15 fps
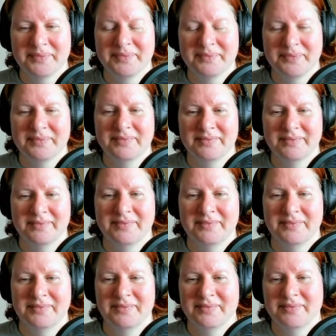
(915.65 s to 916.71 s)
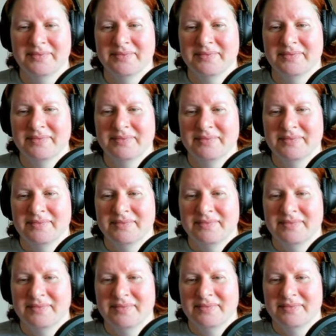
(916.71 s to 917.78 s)

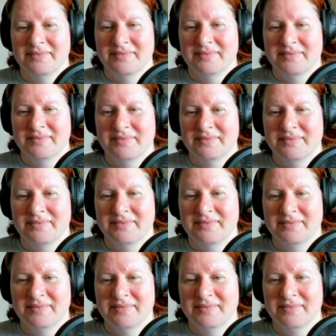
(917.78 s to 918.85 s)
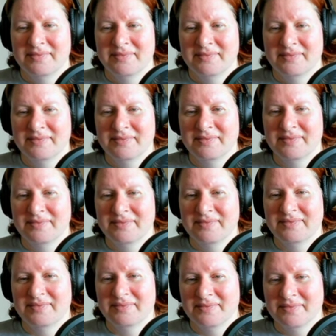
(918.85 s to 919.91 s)

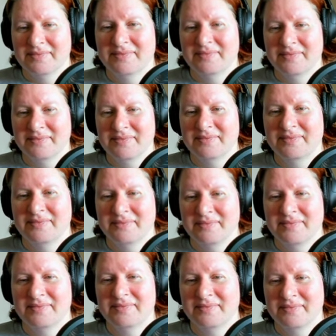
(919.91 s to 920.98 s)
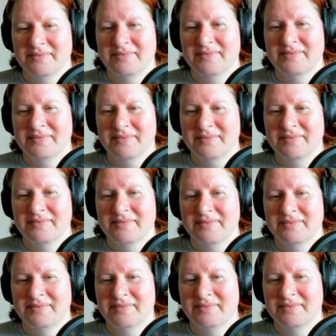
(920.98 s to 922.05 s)

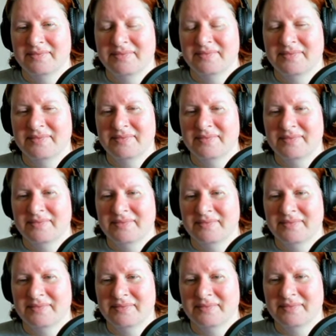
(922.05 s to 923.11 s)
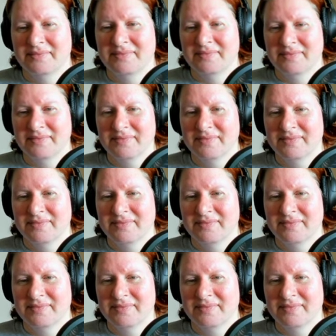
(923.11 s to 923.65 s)
The person shown says nothing.